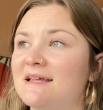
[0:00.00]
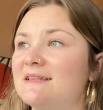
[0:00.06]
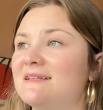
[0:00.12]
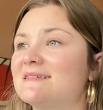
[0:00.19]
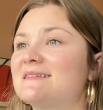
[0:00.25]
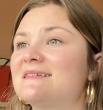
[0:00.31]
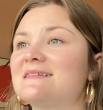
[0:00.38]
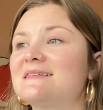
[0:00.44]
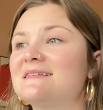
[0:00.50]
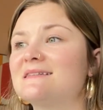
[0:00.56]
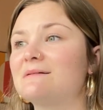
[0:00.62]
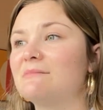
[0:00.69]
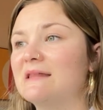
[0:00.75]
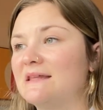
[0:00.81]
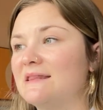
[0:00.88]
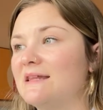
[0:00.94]
This isn't
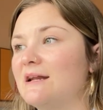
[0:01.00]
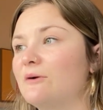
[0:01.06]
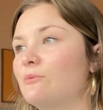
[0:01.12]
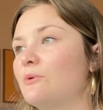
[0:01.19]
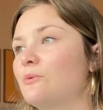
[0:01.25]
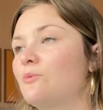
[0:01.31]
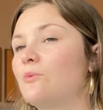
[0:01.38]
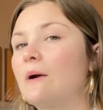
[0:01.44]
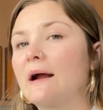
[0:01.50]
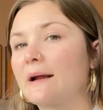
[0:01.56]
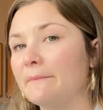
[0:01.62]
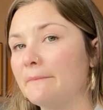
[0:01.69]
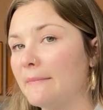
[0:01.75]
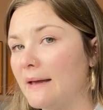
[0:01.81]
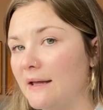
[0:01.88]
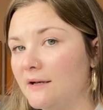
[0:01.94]
something that I would
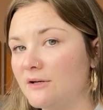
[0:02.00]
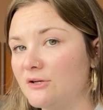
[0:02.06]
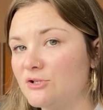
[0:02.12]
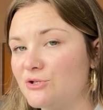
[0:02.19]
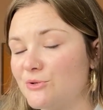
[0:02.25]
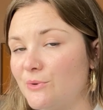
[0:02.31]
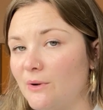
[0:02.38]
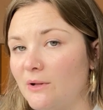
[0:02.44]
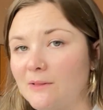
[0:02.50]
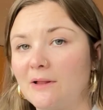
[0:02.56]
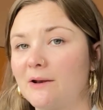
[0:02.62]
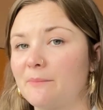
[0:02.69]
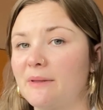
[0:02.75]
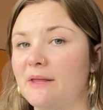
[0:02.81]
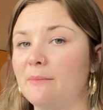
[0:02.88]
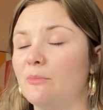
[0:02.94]
recommend to a lot
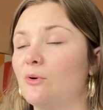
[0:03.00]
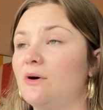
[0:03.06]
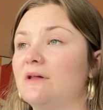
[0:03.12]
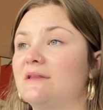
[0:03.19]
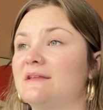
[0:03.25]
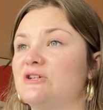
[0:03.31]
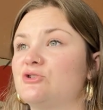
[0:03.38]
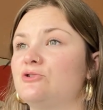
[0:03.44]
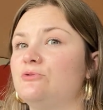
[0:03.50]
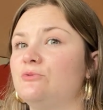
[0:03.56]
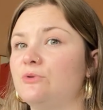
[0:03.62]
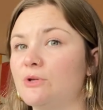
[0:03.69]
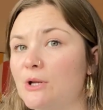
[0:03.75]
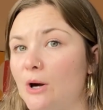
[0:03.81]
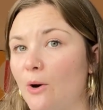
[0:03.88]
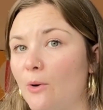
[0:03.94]
of people unless you
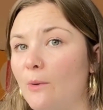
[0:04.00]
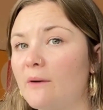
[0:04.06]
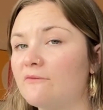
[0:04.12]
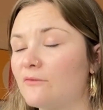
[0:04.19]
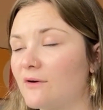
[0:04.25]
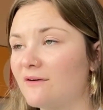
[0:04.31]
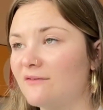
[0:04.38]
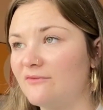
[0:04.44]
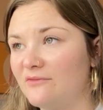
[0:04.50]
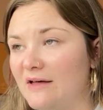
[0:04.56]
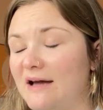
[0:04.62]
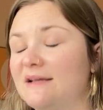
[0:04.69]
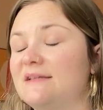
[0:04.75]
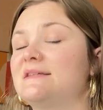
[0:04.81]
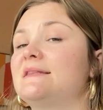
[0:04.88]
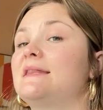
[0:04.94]
know for a
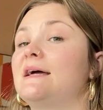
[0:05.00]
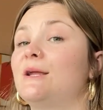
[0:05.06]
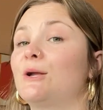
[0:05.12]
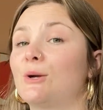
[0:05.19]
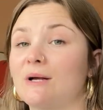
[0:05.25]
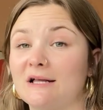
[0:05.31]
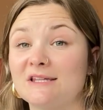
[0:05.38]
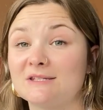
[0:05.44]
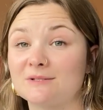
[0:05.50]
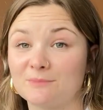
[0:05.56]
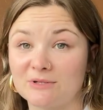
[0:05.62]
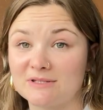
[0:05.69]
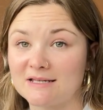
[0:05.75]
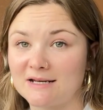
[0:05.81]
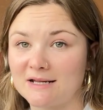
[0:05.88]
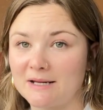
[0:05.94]
fact that your customer
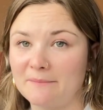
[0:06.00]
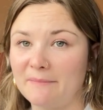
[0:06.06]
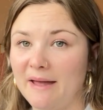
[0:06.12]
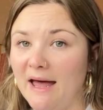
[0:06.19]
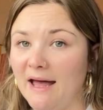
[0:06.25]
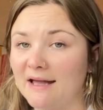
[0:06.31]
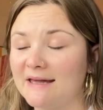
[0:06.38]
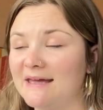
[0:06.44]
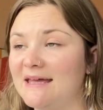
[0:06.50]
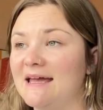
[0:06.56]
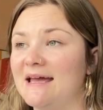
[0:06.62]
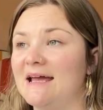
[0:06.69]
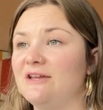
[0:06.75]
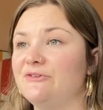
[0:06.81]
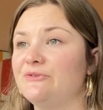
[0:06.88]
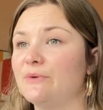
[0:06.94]
is going to come back
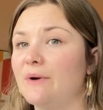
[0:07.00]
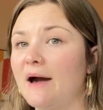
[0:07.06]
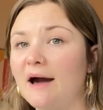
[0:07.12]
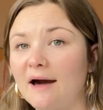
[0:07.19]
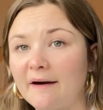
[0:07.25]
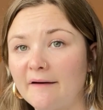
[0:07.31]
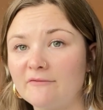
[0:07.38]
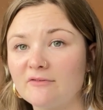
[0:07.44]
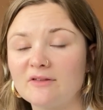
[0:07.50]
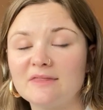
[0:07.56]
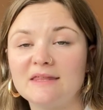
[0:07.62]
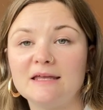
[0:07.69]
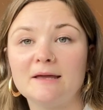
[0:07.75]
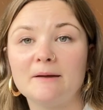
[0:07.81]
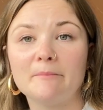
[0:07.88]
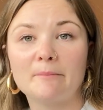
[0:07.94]
and you have
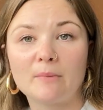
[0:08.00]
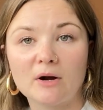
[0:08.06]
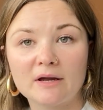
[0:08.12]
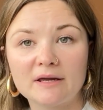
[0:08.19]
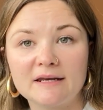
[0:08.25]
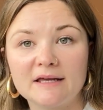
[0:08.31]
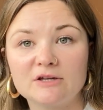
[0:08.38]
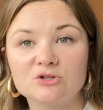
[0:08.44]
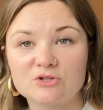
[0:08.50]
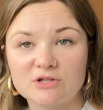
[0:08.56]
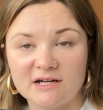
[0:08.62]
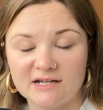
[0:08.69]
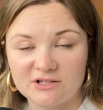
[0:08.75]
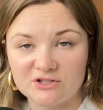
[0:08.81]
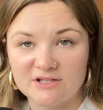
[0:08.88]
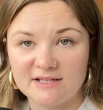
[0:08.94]
the marketing
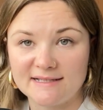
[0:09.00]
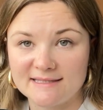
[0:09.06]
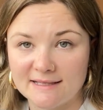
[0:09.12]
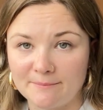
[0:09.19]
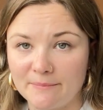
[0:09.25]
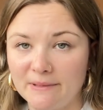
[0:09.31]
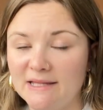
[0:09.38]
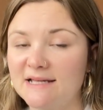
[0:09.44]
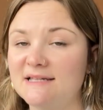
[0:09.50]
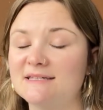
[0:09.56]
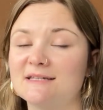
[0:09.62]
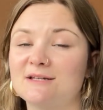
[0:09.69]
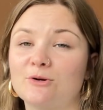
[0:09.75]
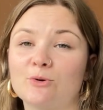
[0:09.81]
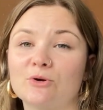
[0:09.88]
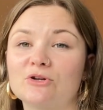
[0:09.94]
strategies in place
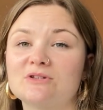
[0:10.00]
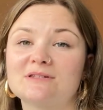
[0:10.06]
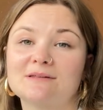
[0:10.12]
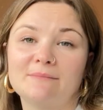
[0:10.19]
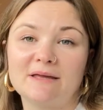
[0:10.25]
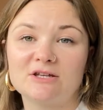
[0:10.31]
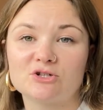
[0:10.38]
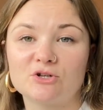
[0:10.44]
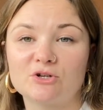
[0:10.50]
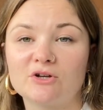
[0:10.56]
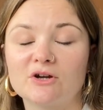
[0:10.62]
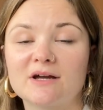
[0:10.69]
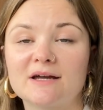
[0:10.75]
in order to make sure you're